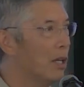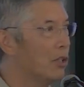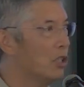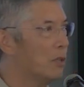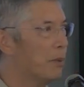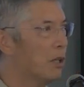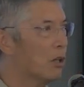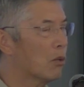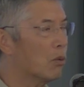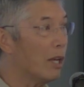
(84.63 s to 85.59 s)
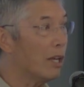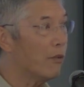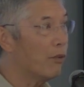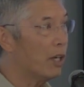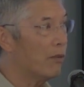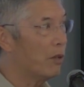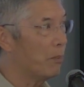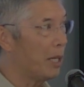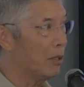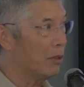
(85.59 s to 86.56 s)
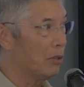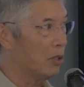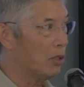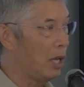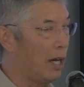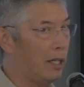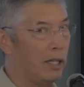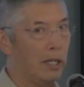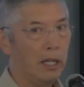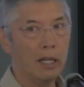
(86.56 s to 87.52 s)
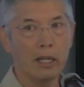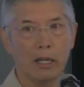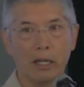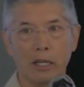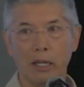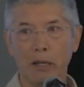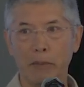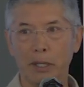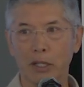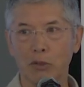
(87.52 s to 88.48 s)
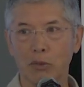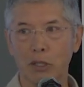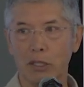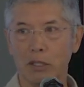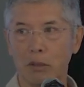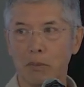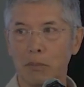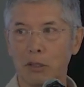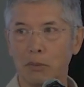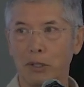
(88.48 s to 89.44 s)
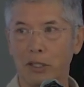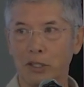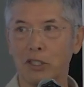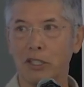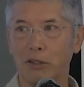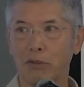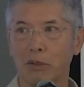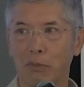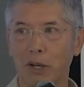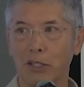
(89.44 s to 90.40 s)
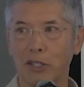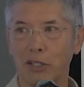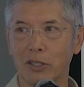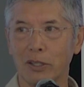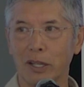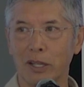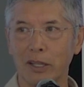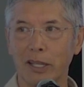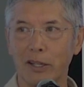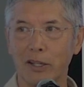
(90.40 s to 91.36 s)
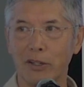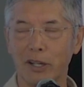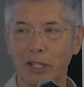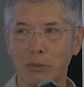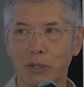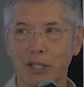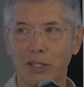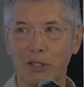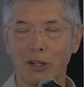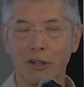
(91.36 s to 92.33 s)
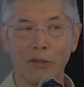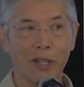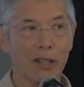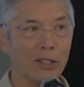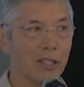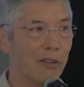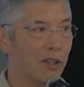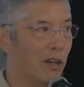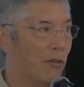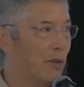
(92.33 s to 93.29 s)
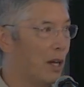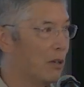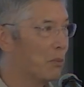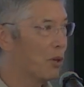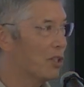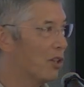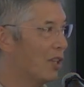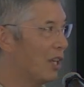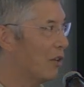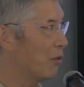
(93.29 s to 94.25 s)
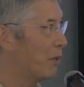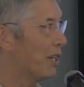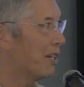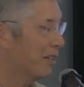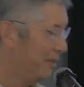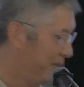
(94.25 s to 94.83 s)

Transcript: she's been a great friend of the Medical Society, helping us with multiple initiatives and projects and lending her expertise. So let's give it up for Dr. Morrison. Thank you for being here.